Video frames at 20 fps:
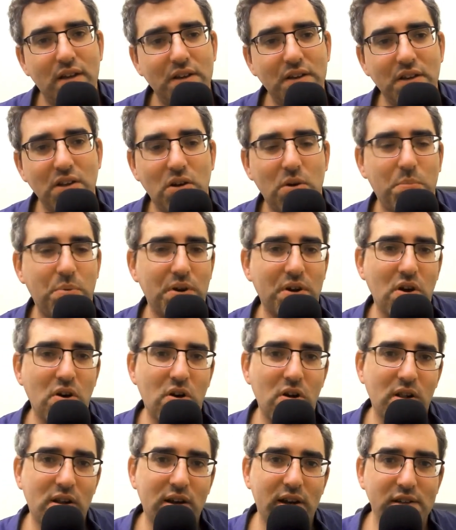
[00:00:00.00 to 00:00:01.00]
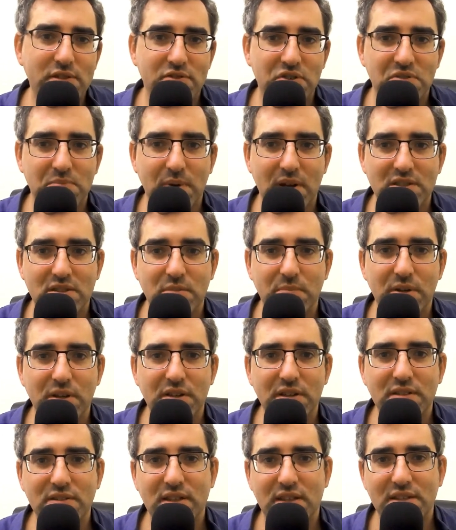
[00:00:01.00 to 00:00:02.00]
you know, putting all kinds of
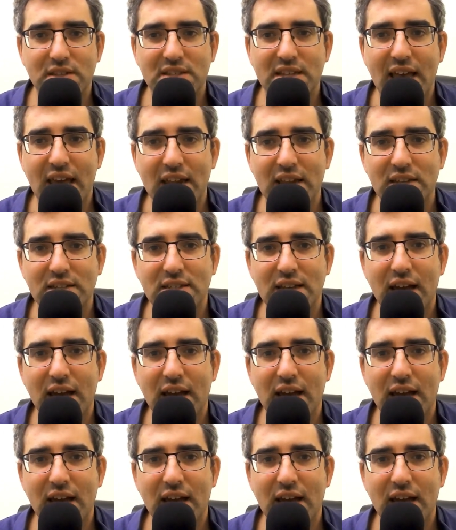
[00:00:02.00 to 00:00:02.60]
responsibilities on the tenant,